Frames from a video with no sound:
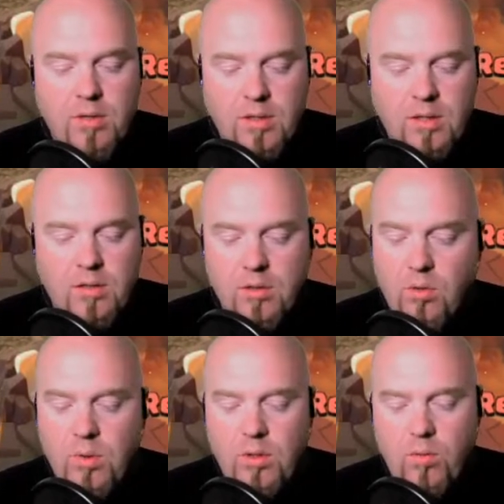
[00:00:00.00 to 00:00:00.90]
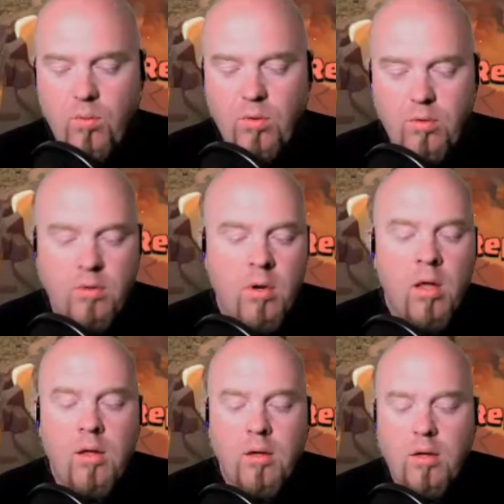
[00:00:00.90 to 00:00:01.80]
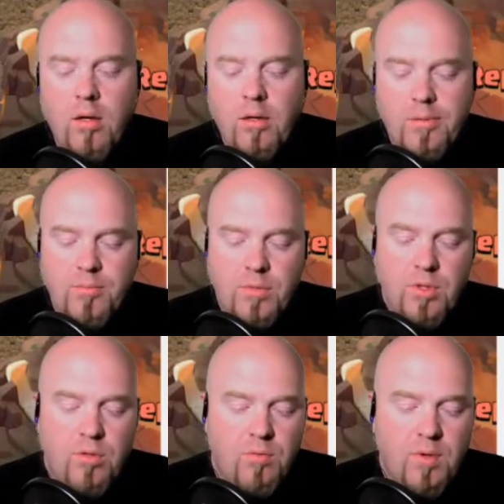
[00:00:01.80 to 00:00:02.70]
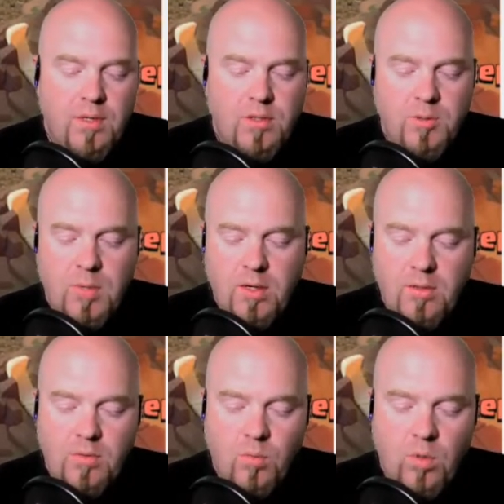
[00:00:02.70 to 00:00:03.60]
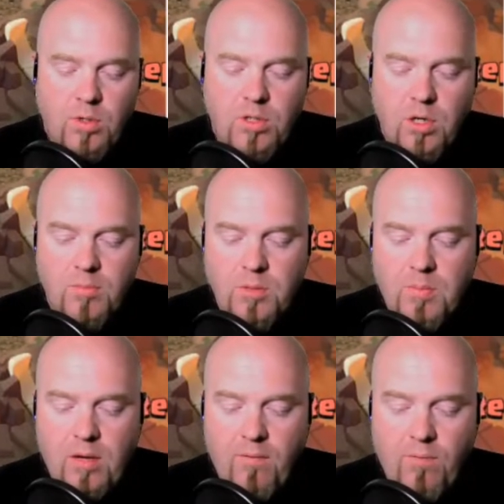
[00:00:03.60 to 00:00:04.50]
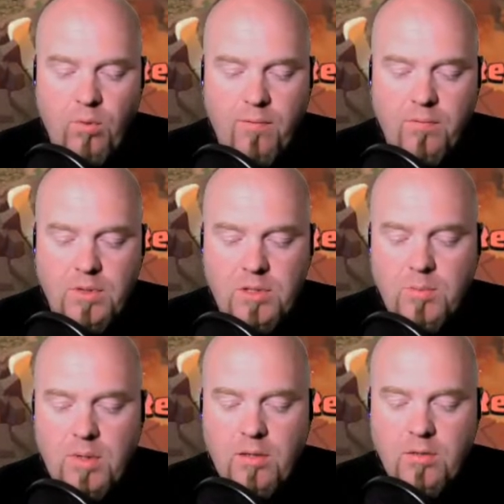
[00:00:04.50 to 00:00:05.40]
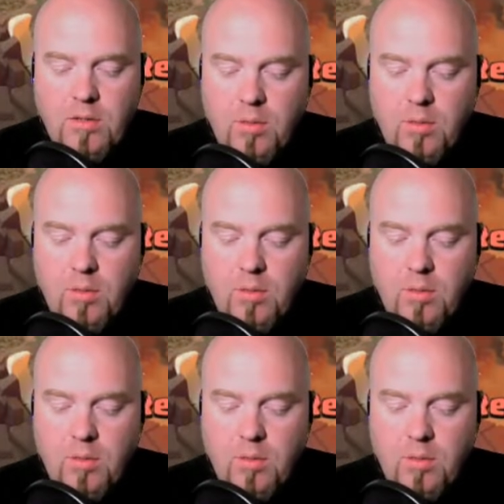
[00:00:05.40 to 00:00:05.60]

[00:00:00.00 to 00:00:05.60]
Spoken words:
the king, the queen, the warden, 2 rage spells, 1 jump spell, 4 free spells,